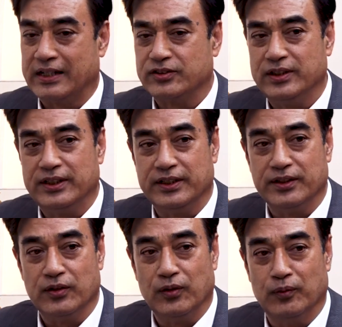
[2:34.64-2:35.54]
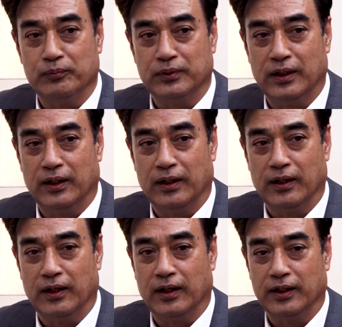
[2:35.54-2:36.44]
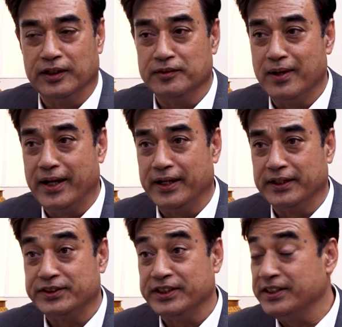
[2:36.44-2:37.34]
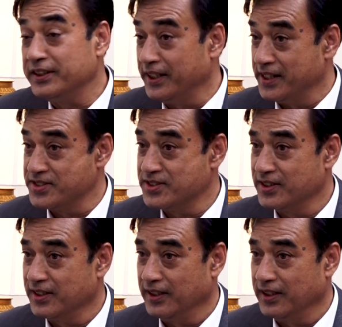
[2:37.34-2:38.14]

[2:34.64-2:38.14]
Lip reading: Actually, in my teenage years,